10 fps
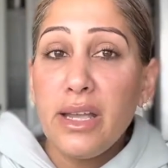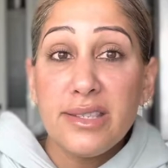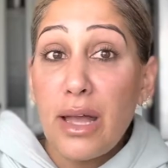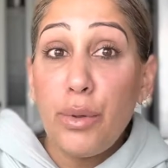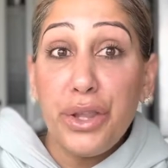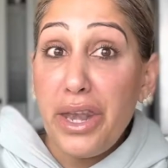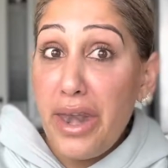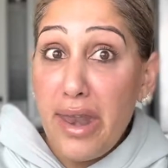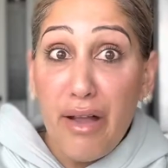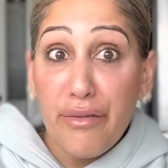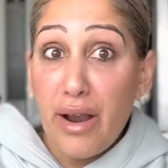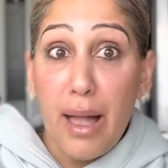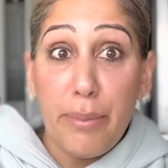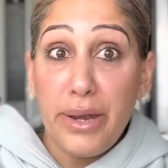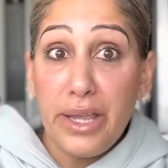because that will never
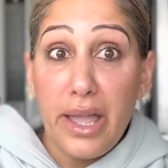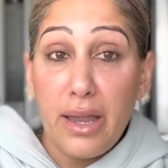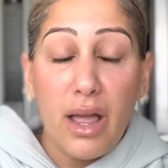happen again.